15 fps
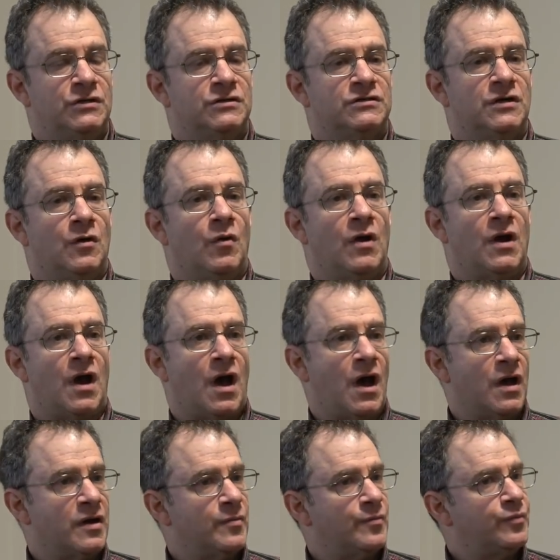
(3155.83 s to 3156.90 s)
So an
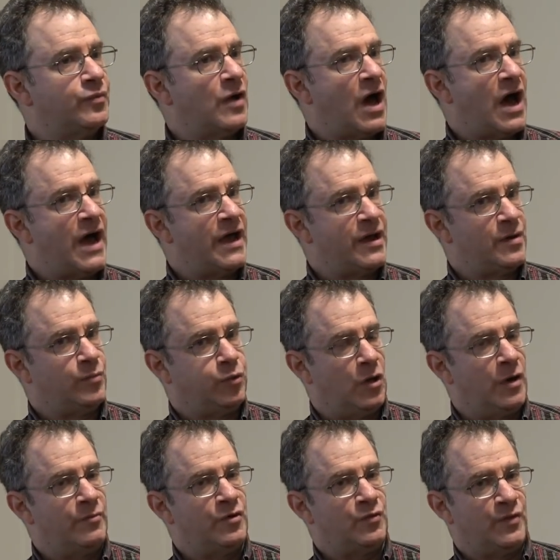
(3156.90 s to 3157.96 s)
un high
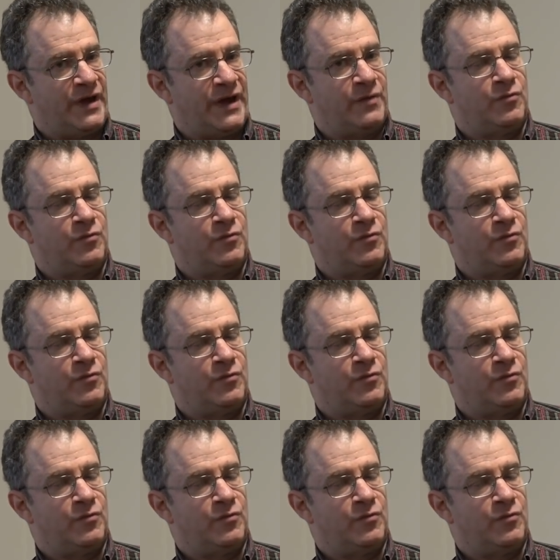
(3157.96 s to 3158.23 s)
unemployment rate